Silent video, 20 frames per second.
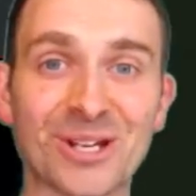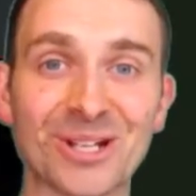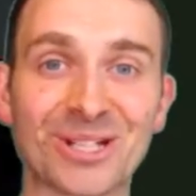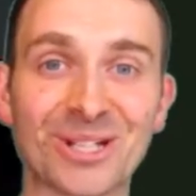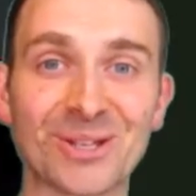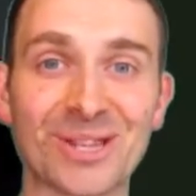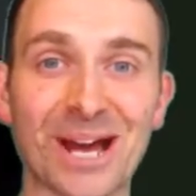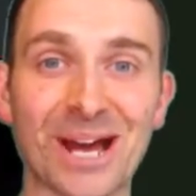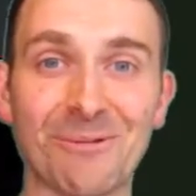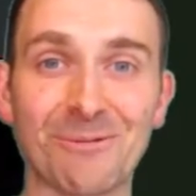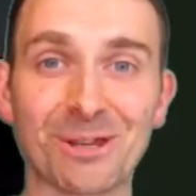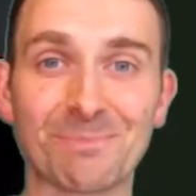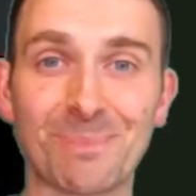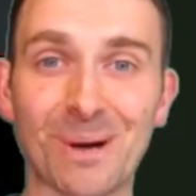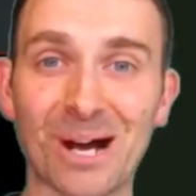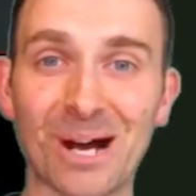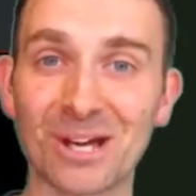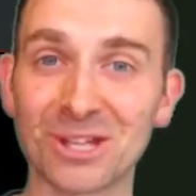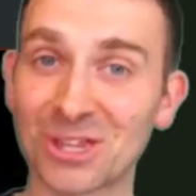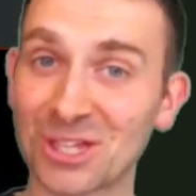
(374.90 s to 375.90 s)
do that with
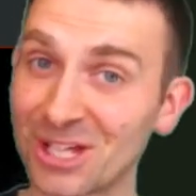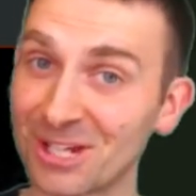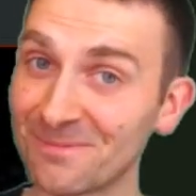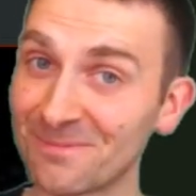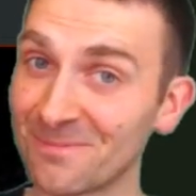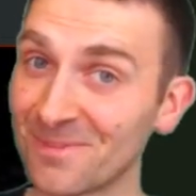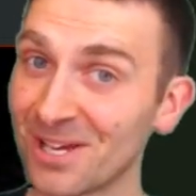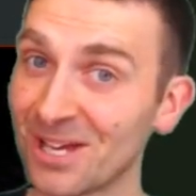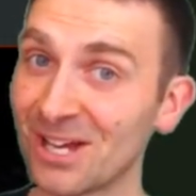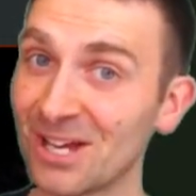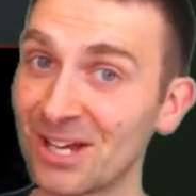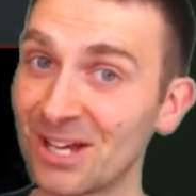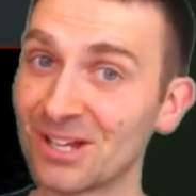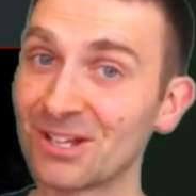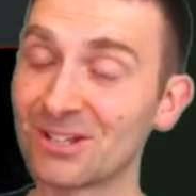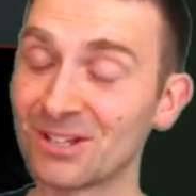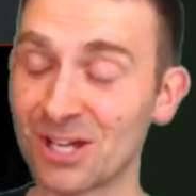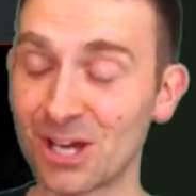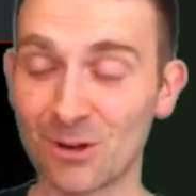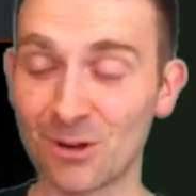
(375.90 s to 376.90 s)
Python.
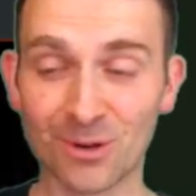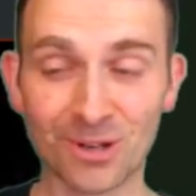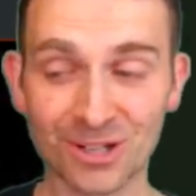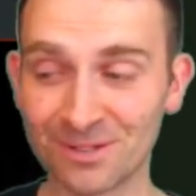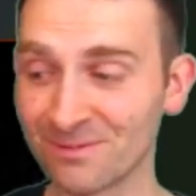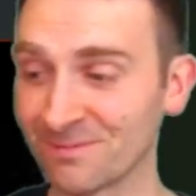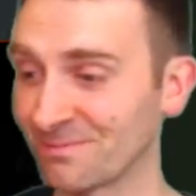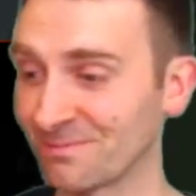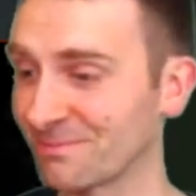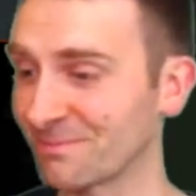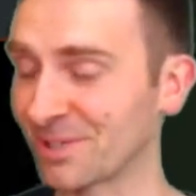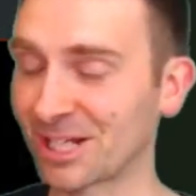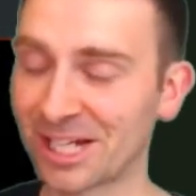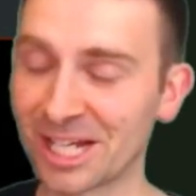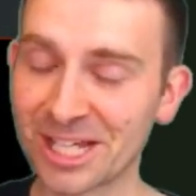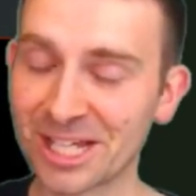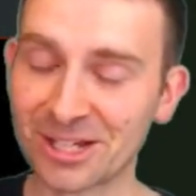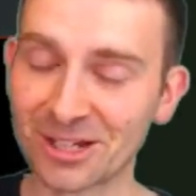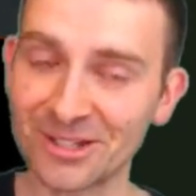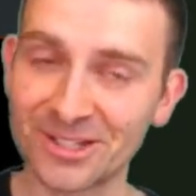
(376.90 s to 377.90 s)
Go and
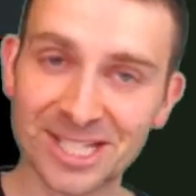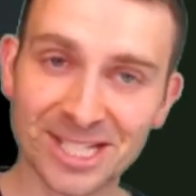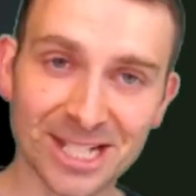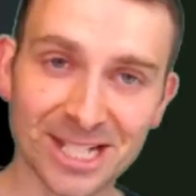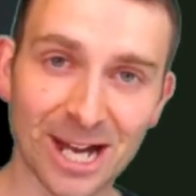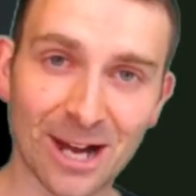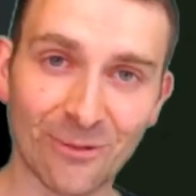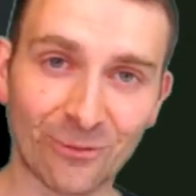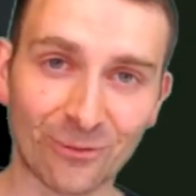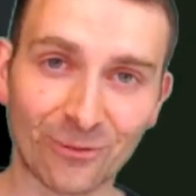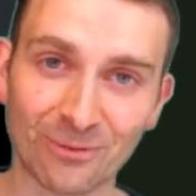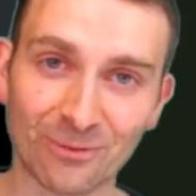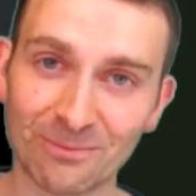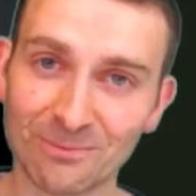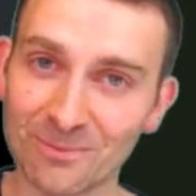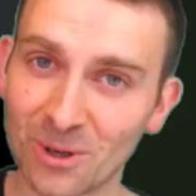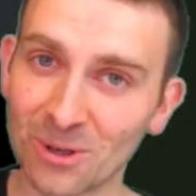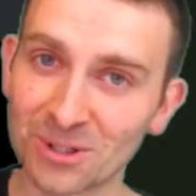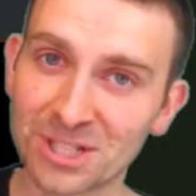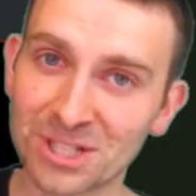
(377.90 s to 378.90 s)
click on stuff
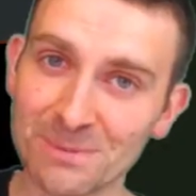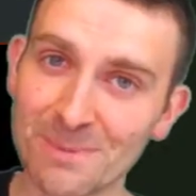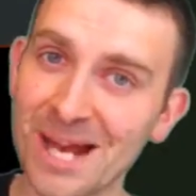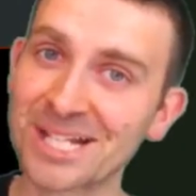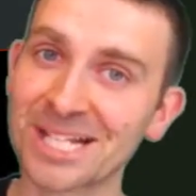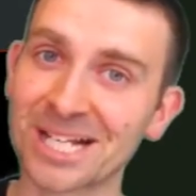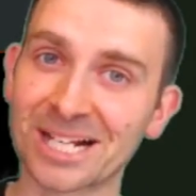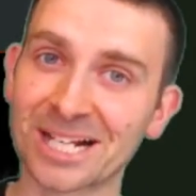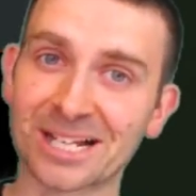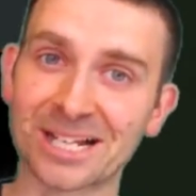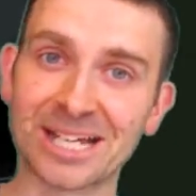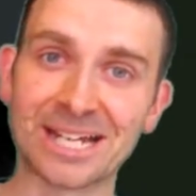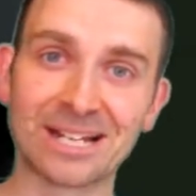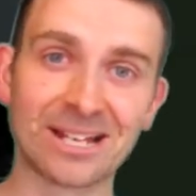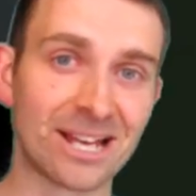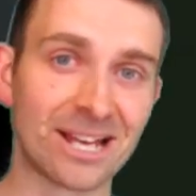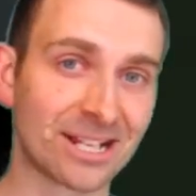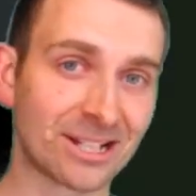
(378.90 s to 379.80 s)
automatically, like